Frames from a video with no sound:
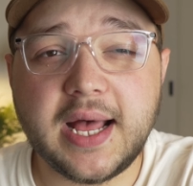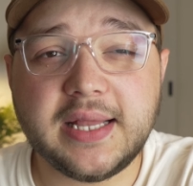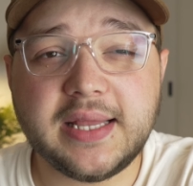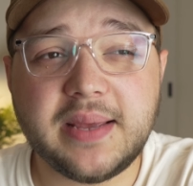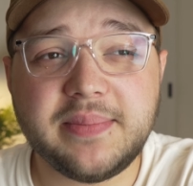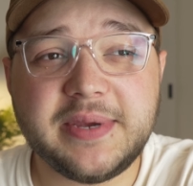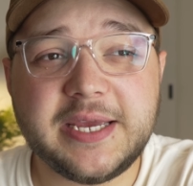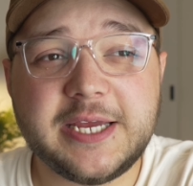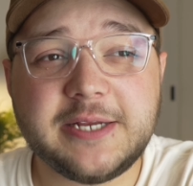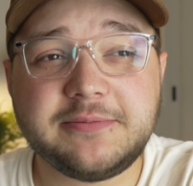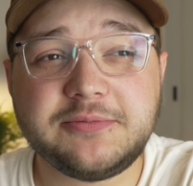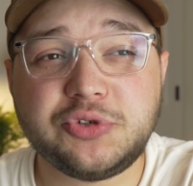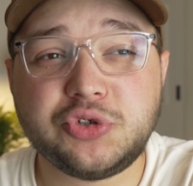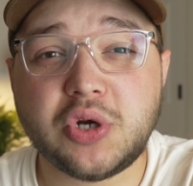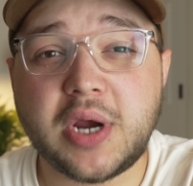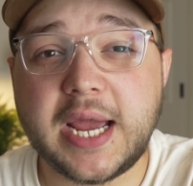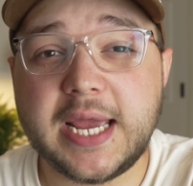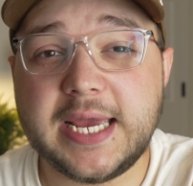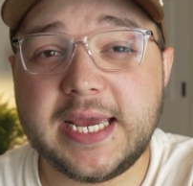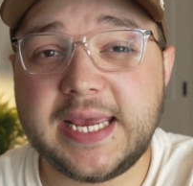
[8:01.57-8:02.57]
let me
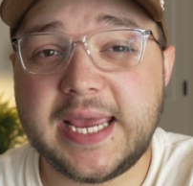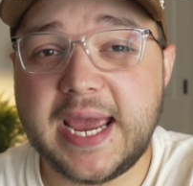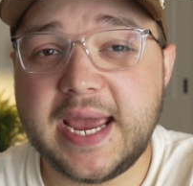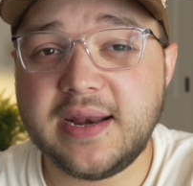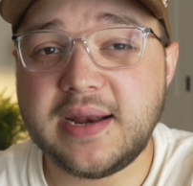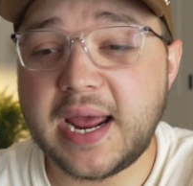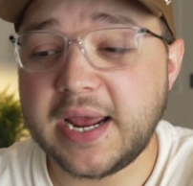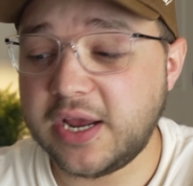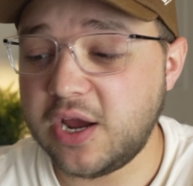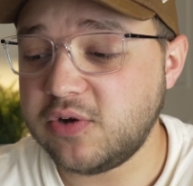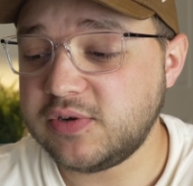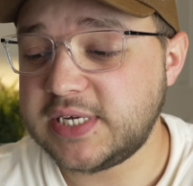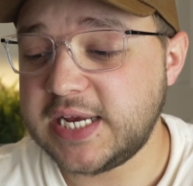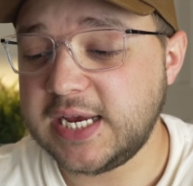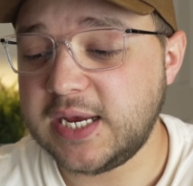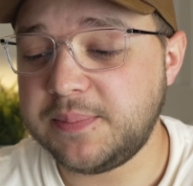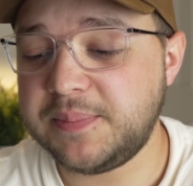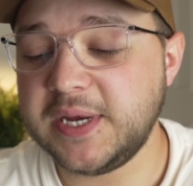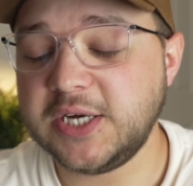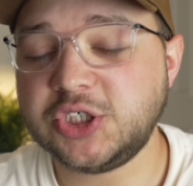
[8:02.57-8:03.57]
try again. I go
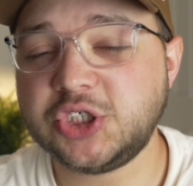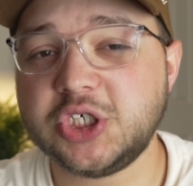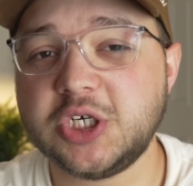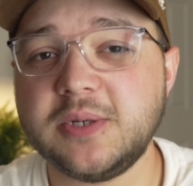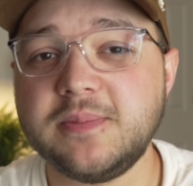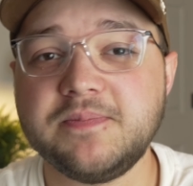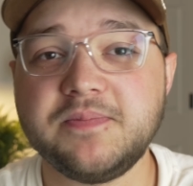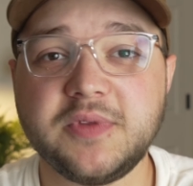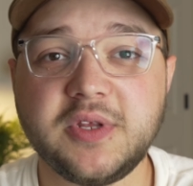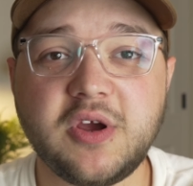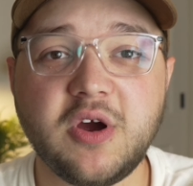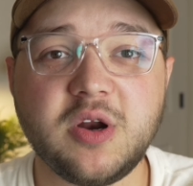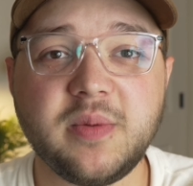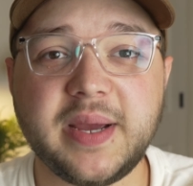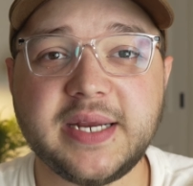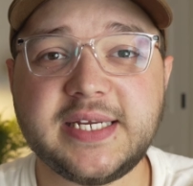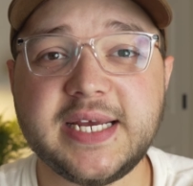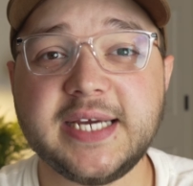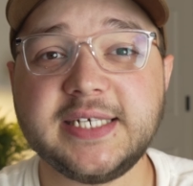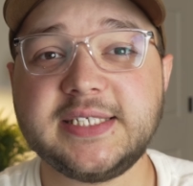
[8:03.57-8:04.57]
take a picture, go to
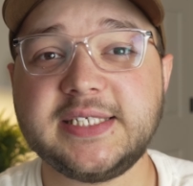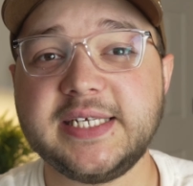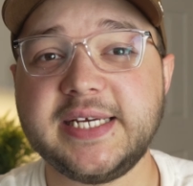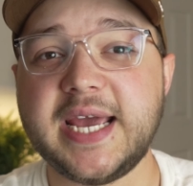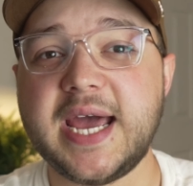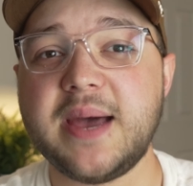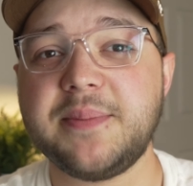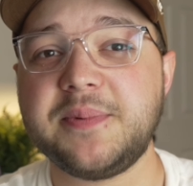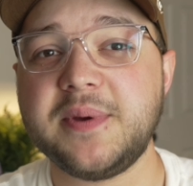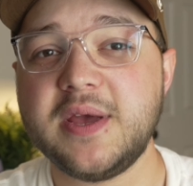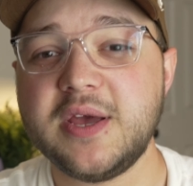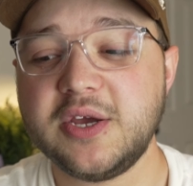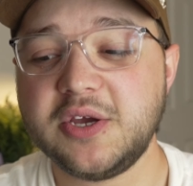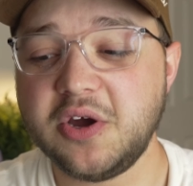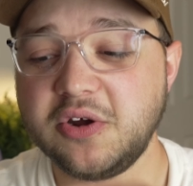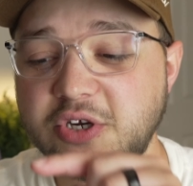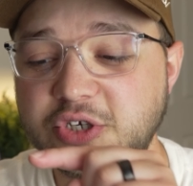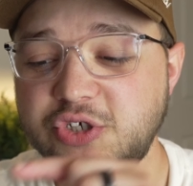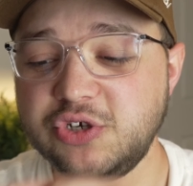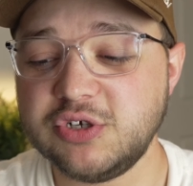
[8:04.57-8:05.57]
my texting app,
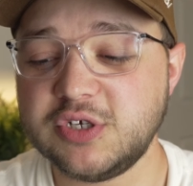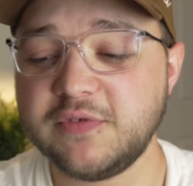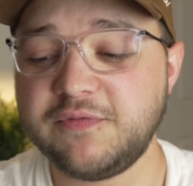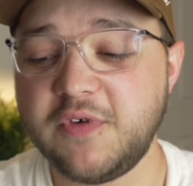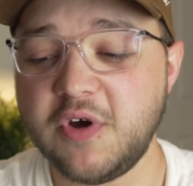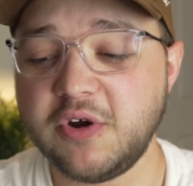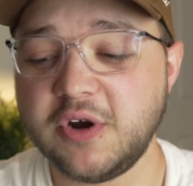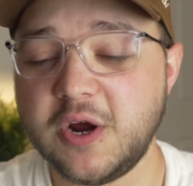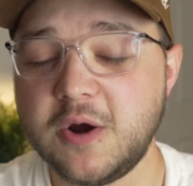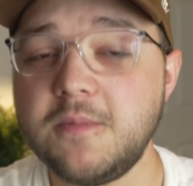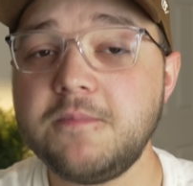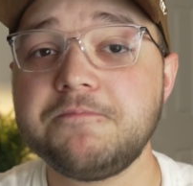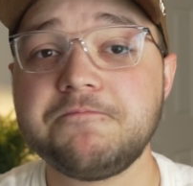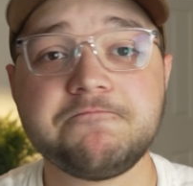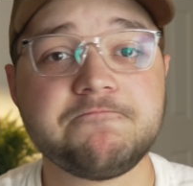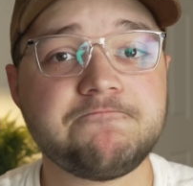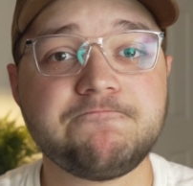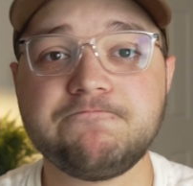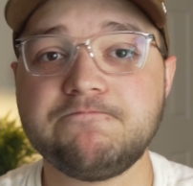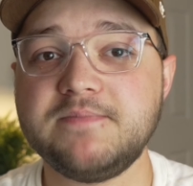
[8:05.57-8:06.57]
go to choose a photo.
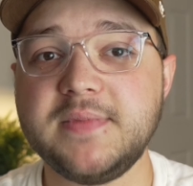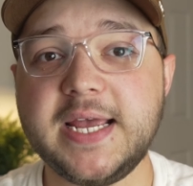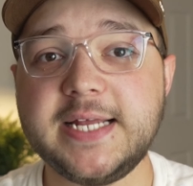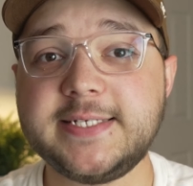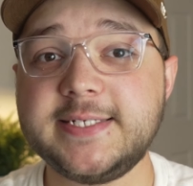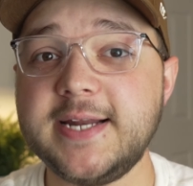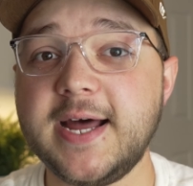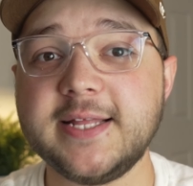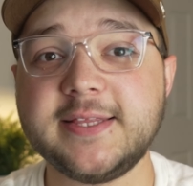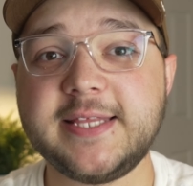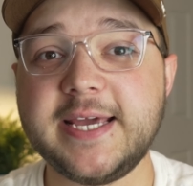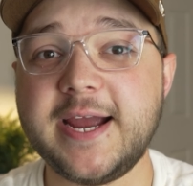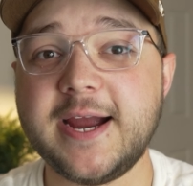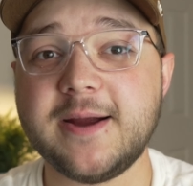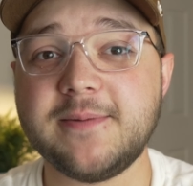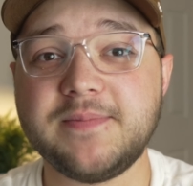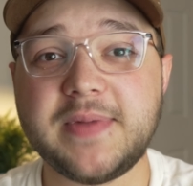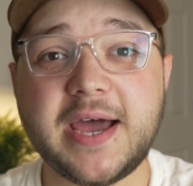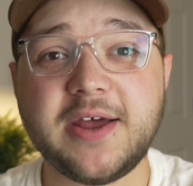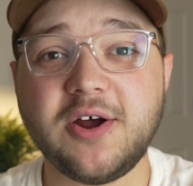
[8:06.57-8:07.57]
It's not
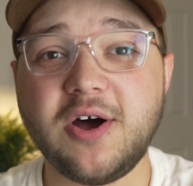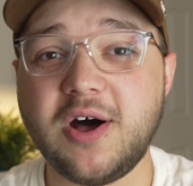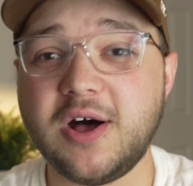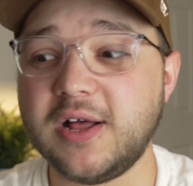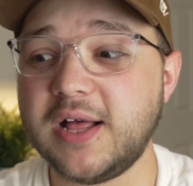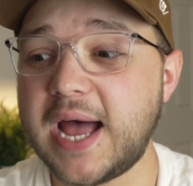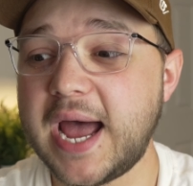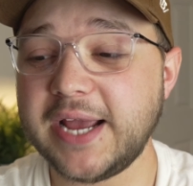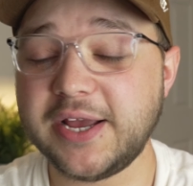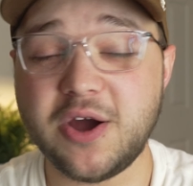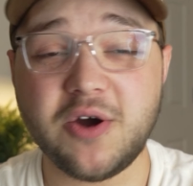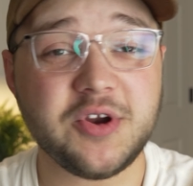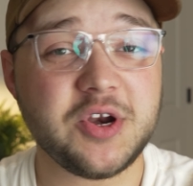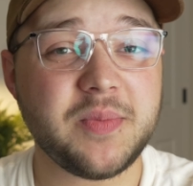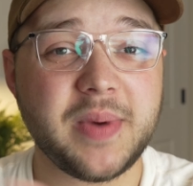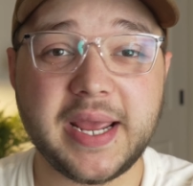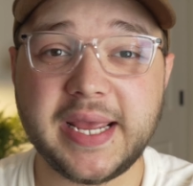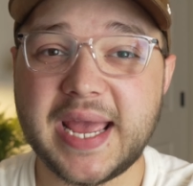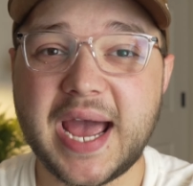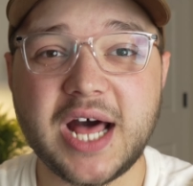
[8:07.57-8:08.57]
there at all. I go into
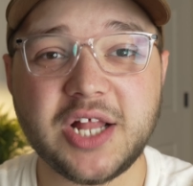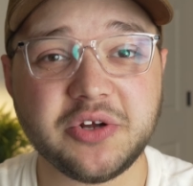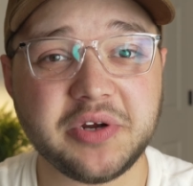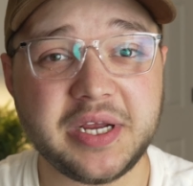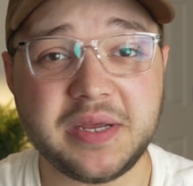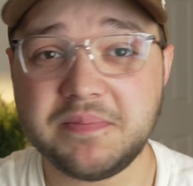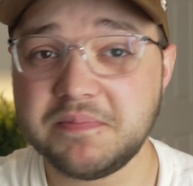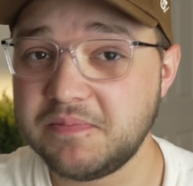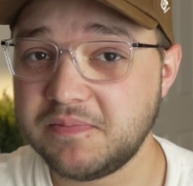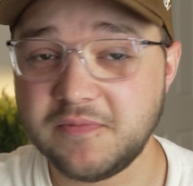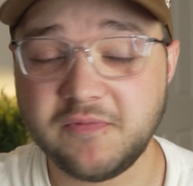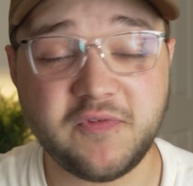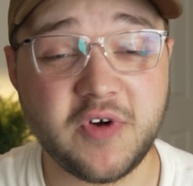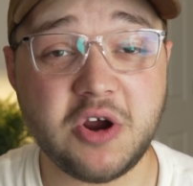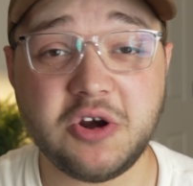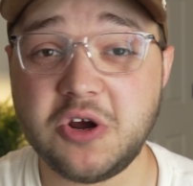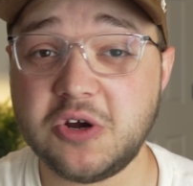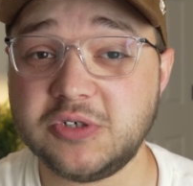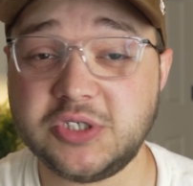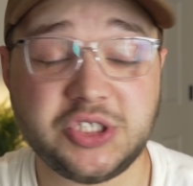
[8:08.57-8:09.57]
my gallery,
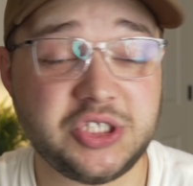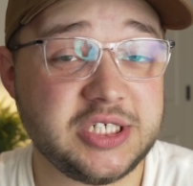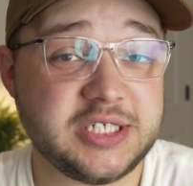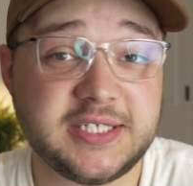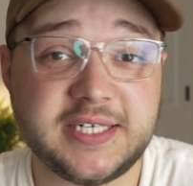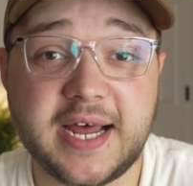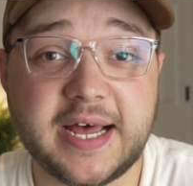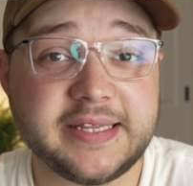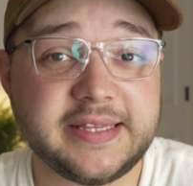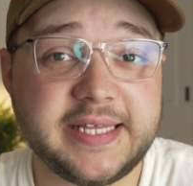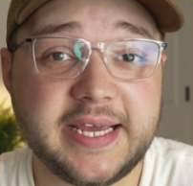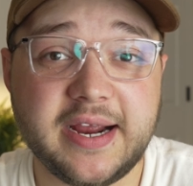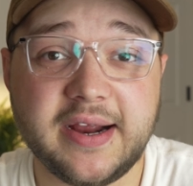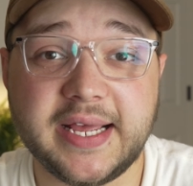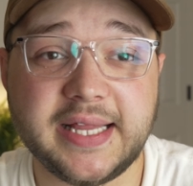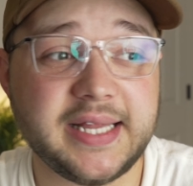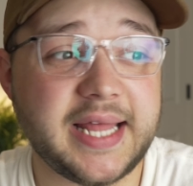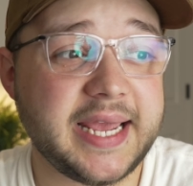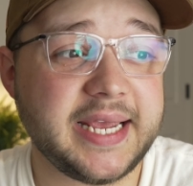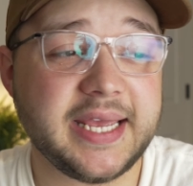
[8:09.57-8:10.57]
photo's just not there.
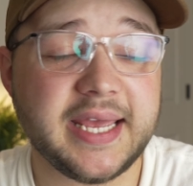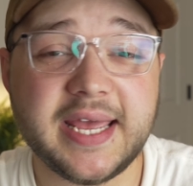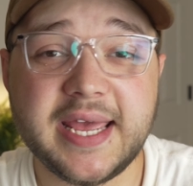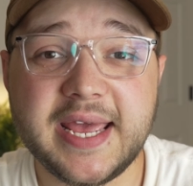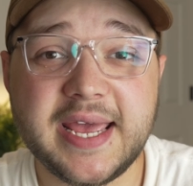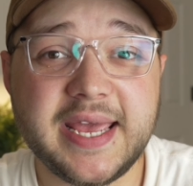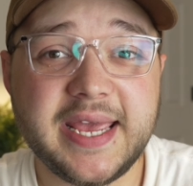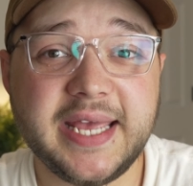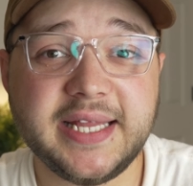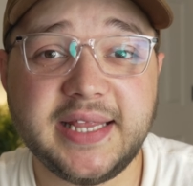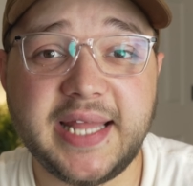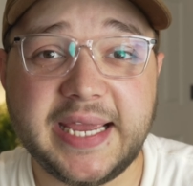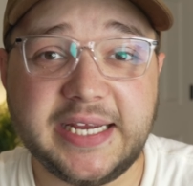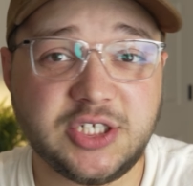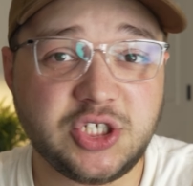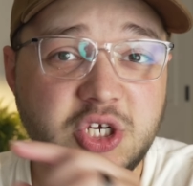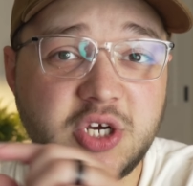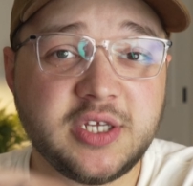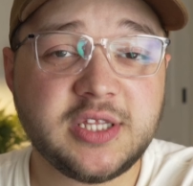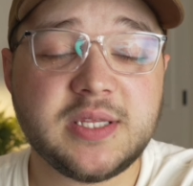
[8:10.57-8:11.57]
It
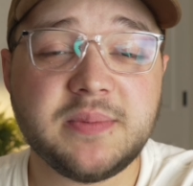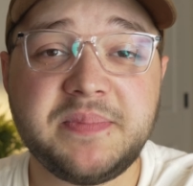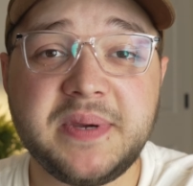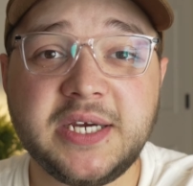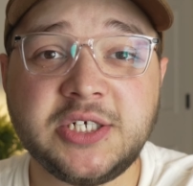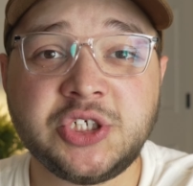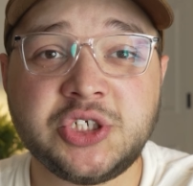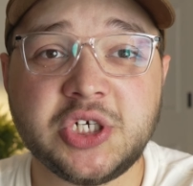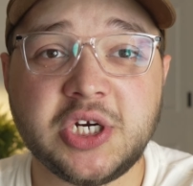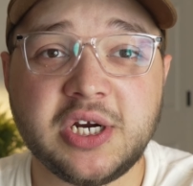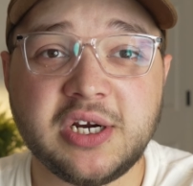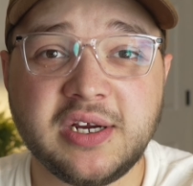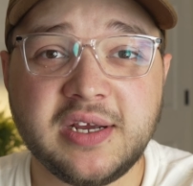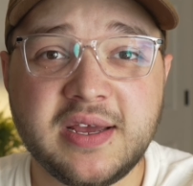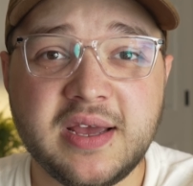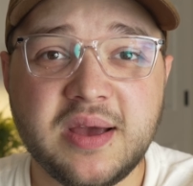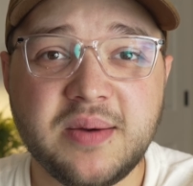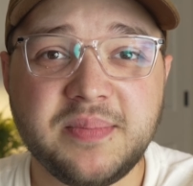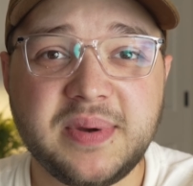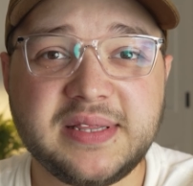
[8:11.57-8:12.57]
took the picture,
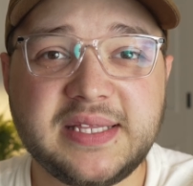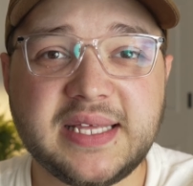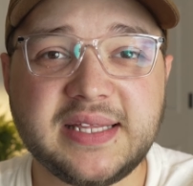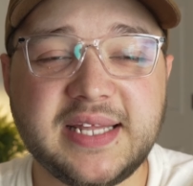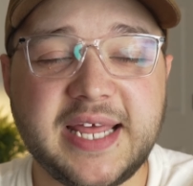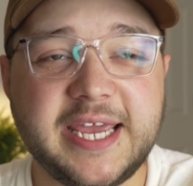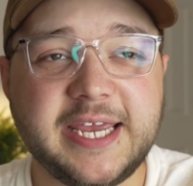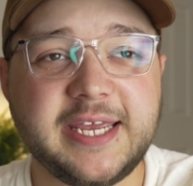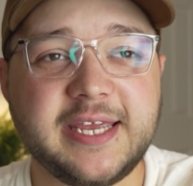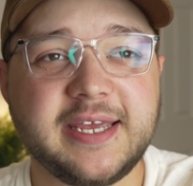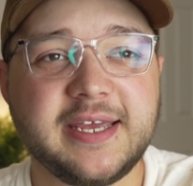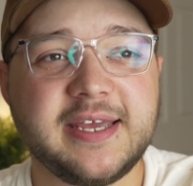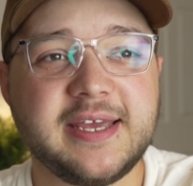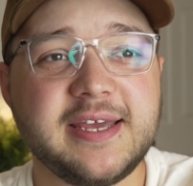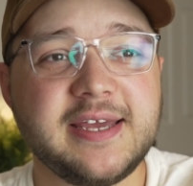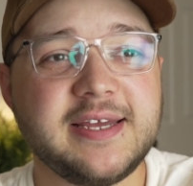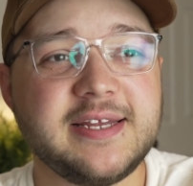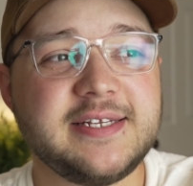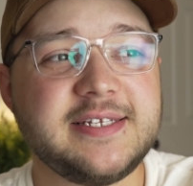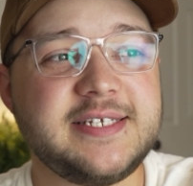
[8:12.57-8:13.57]
but then
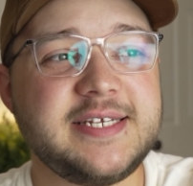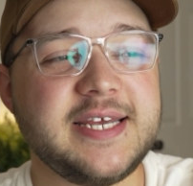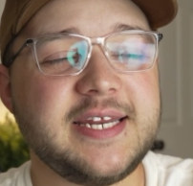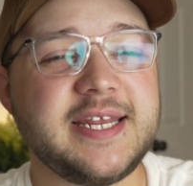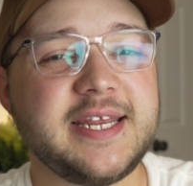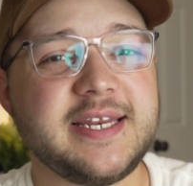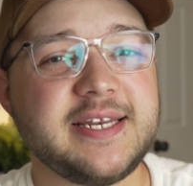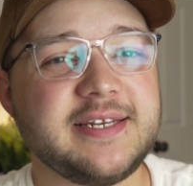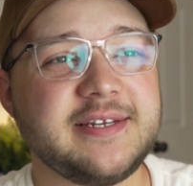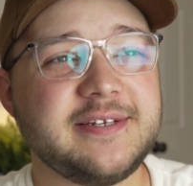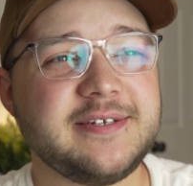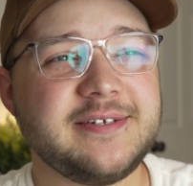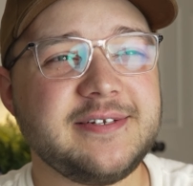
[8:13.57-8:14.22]
didn't